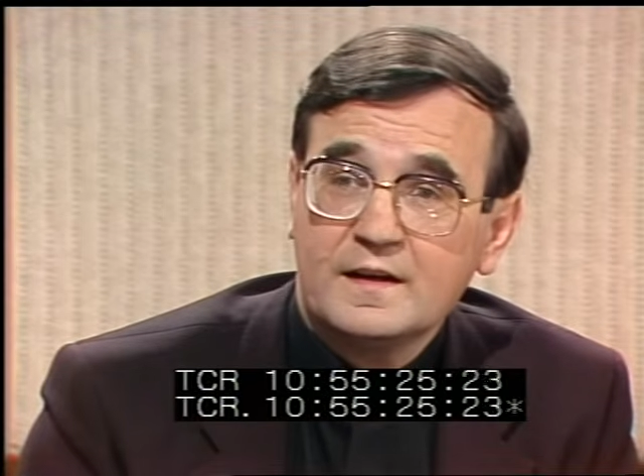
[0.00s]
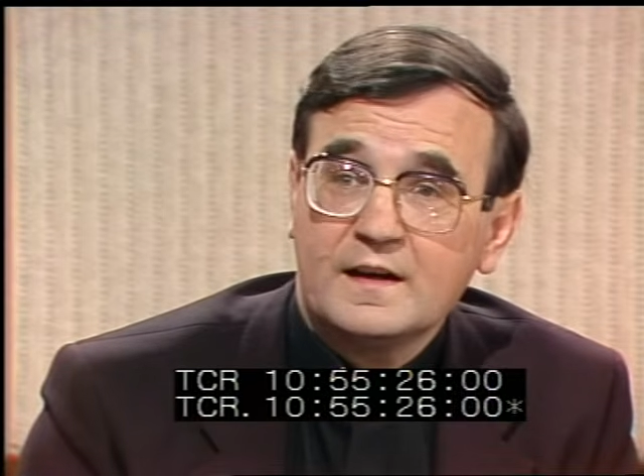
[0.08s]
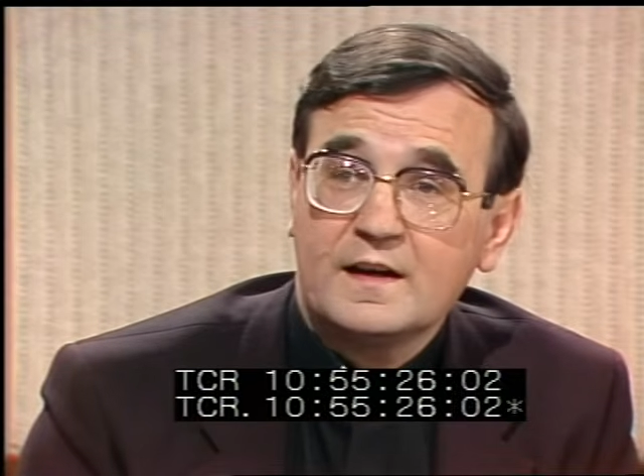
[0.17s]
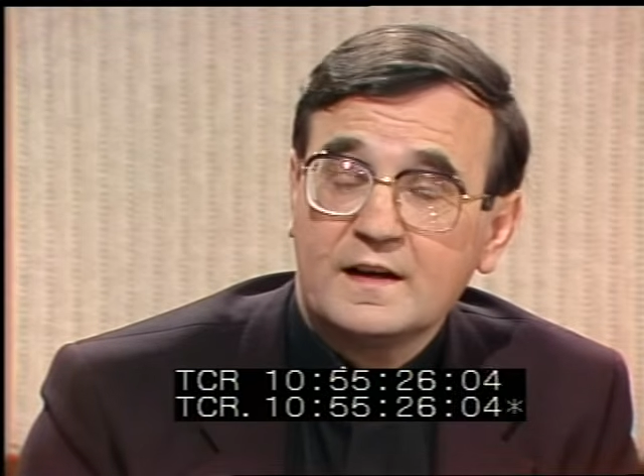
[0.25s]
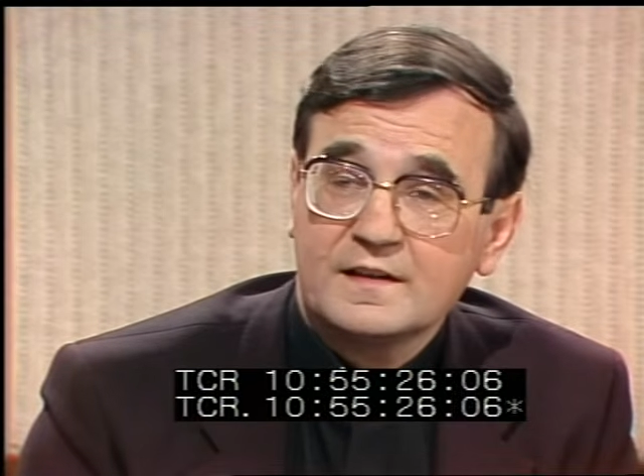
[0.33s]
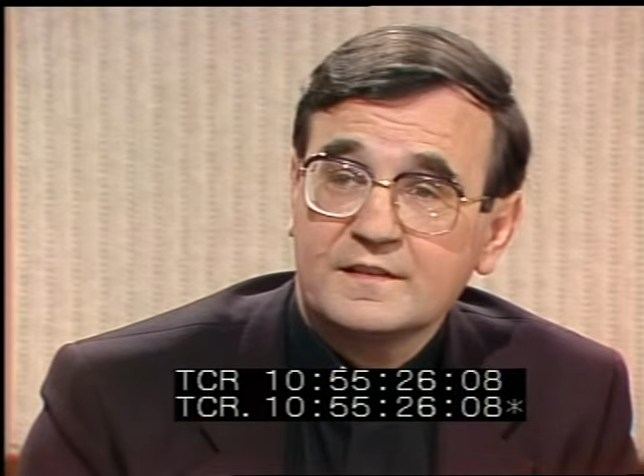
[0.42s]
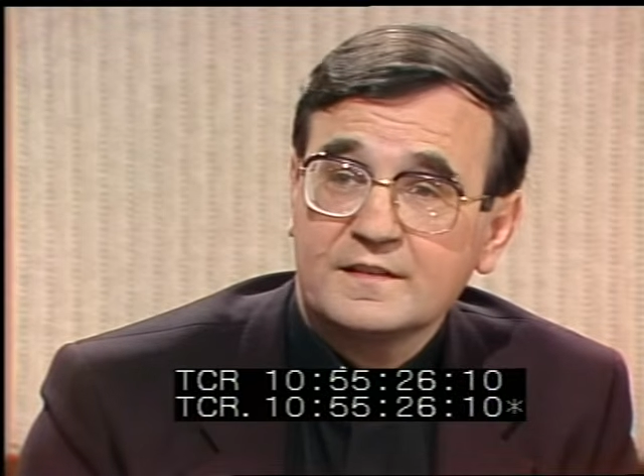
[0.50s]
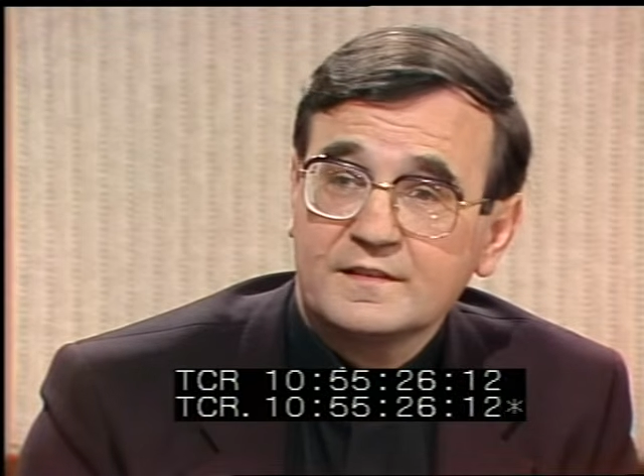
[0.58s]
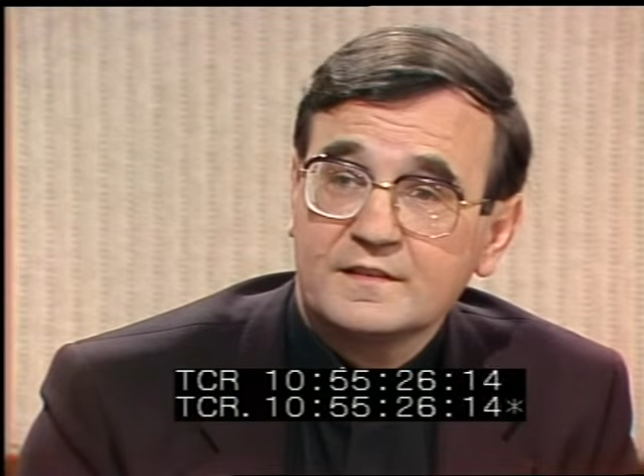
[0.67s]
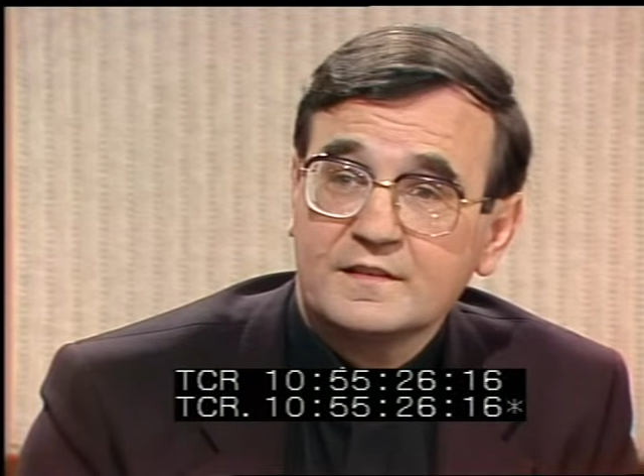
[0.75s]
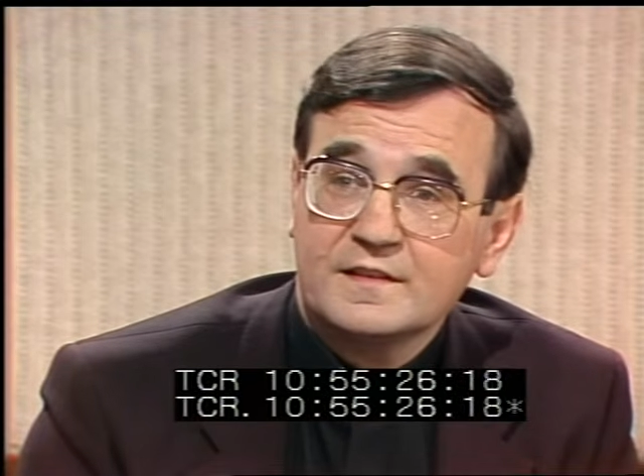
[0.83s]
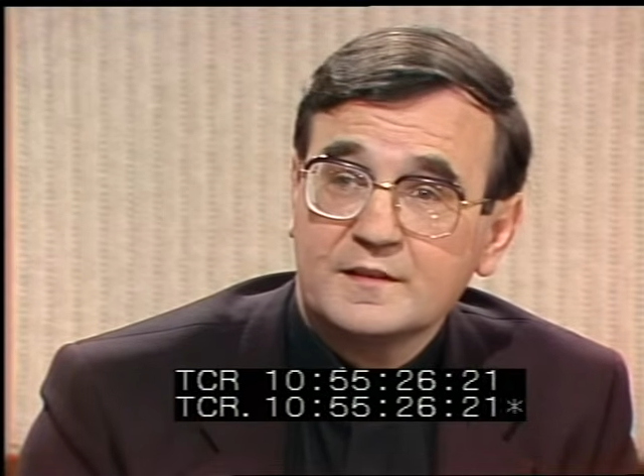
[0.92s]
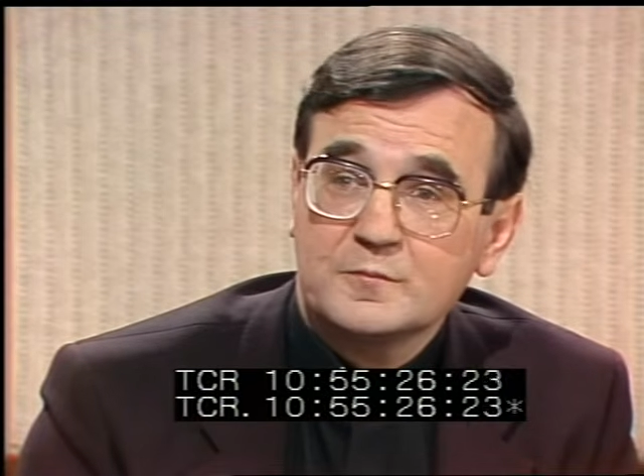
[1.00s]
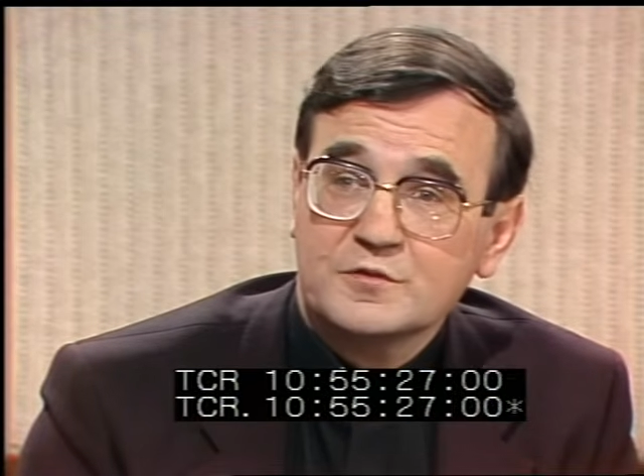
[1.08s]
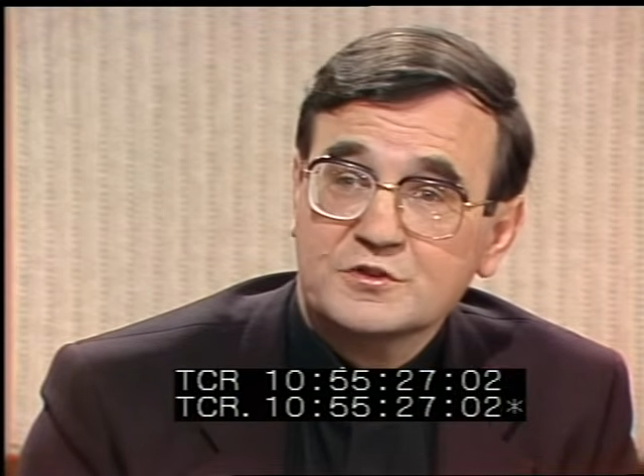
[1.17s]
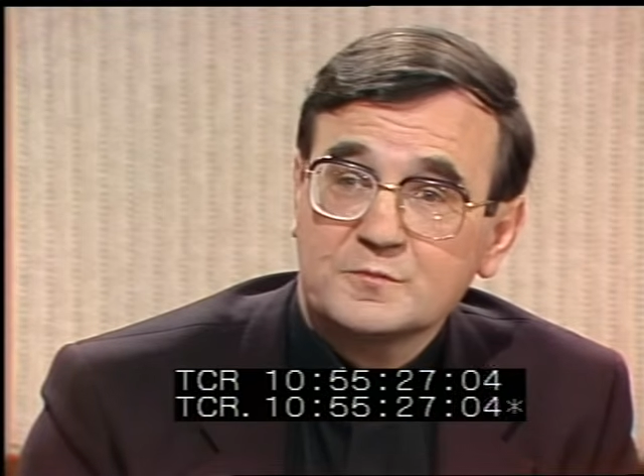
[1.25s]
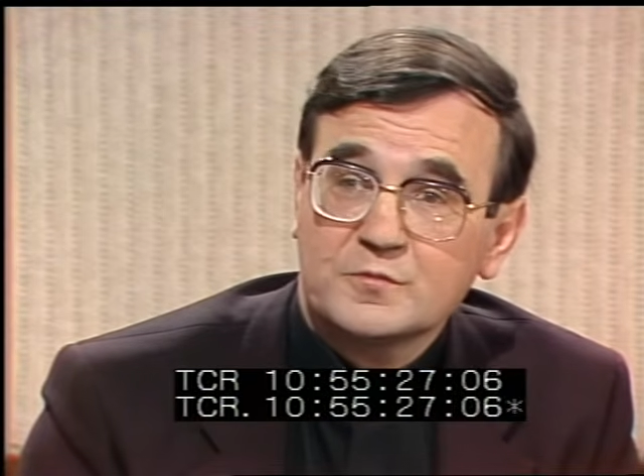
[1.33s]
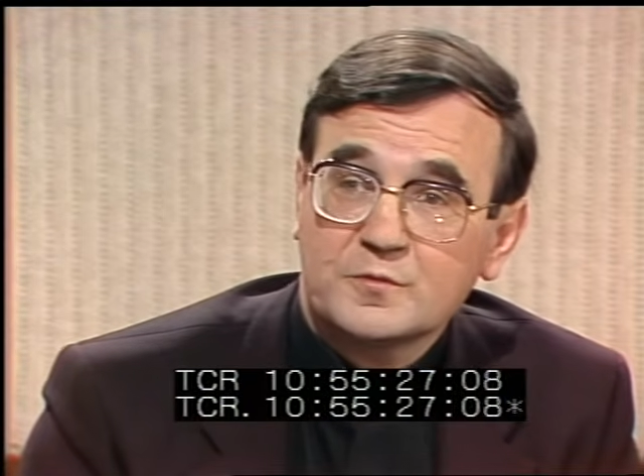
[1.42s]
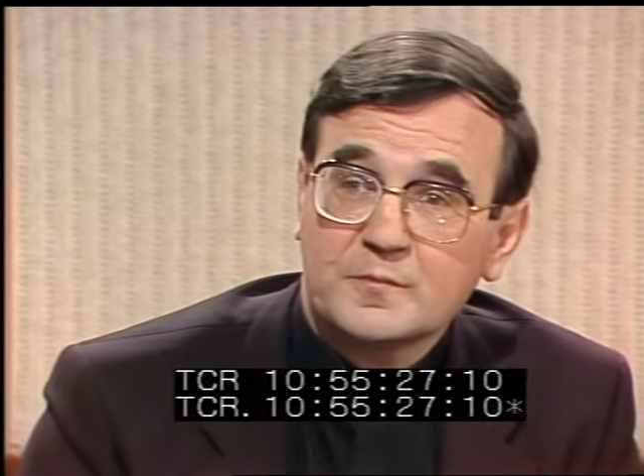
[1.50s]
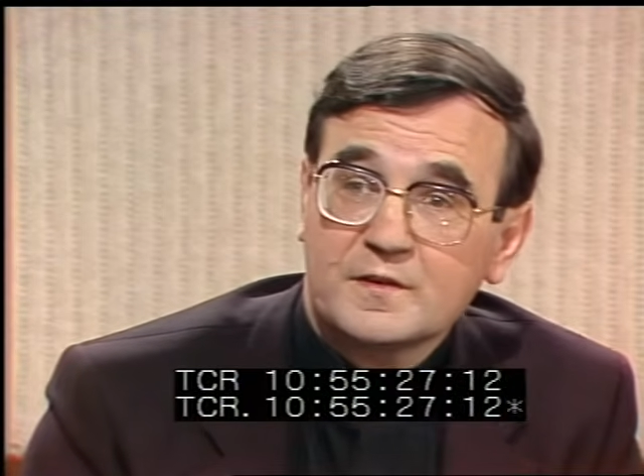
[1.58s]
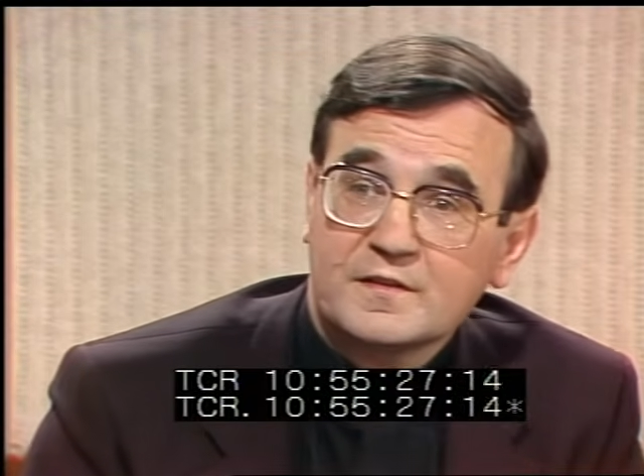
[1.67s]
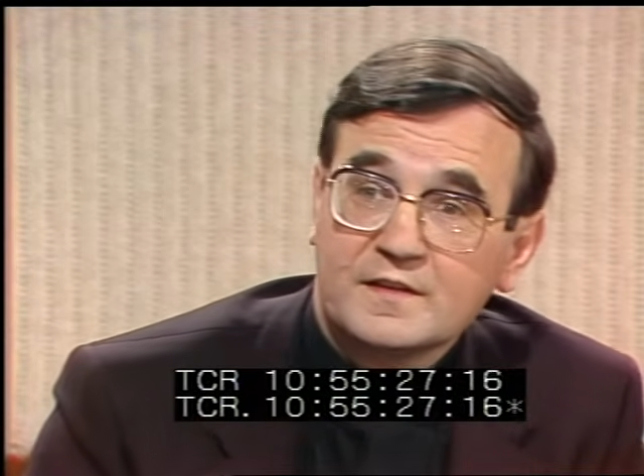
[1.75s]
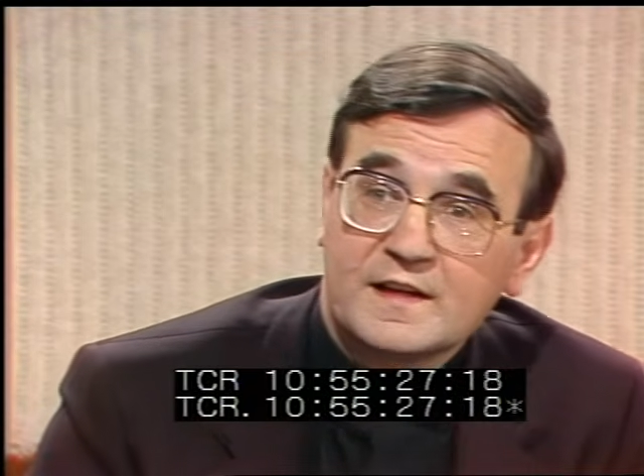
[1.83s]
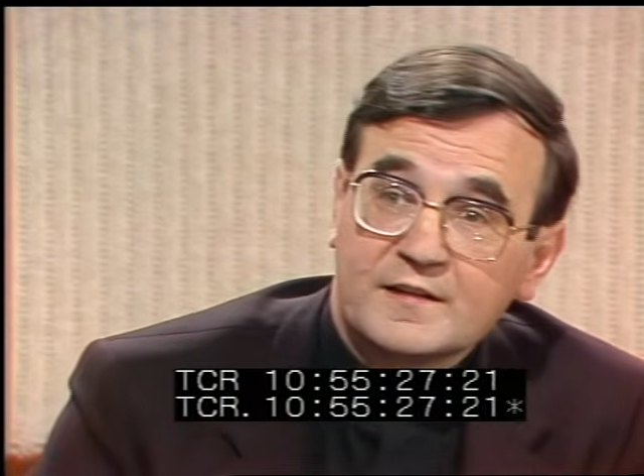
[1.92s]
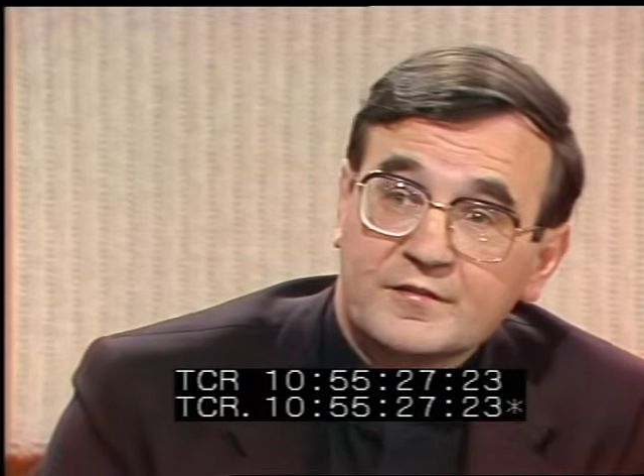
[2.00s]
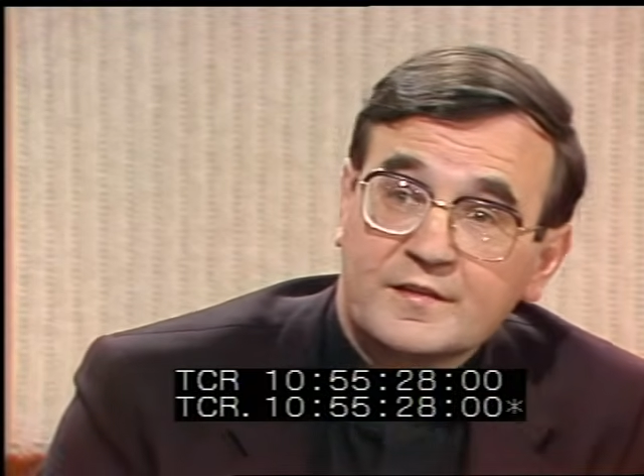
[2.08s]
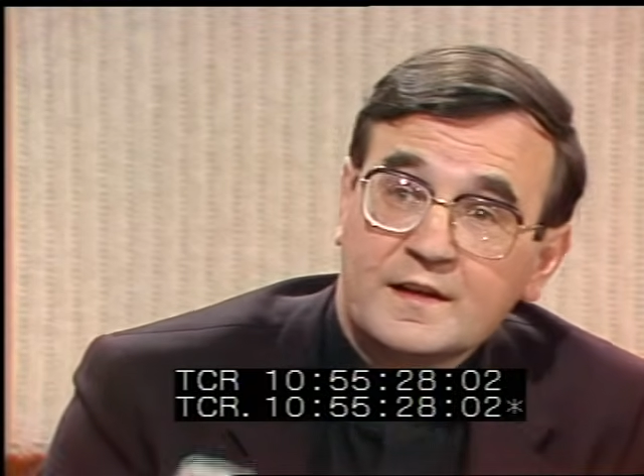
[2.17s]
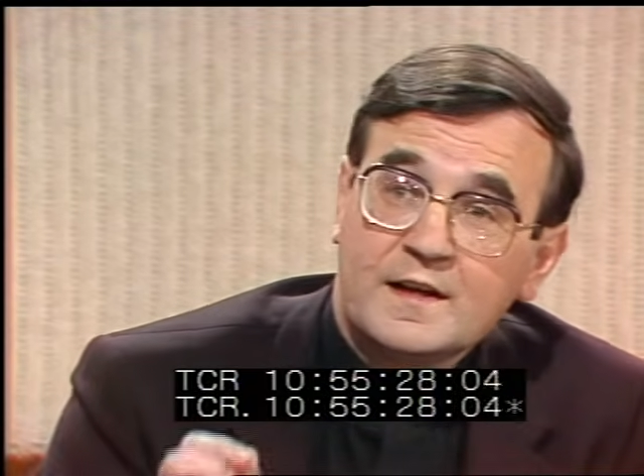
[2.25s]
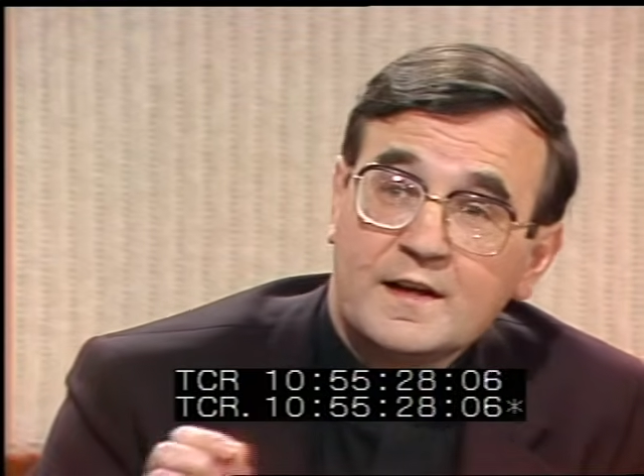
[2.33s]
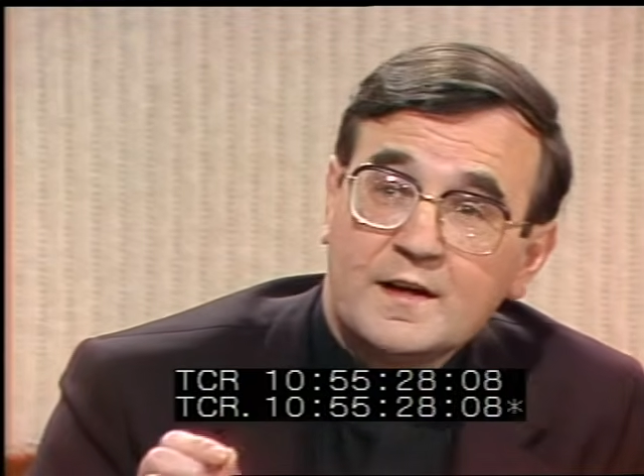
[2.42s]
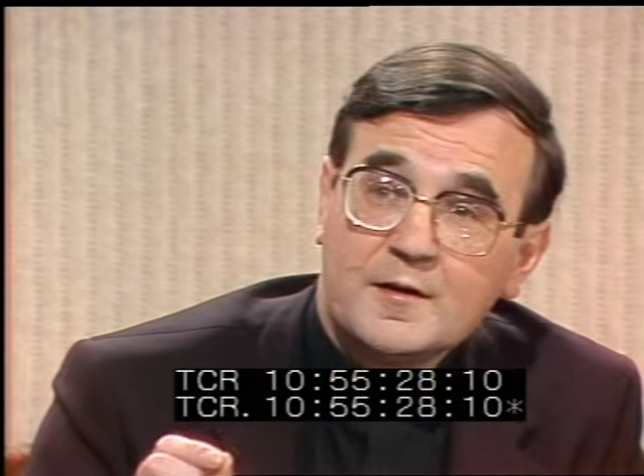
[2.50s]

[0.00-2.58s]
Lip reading: I think they'll lead much more moral lives,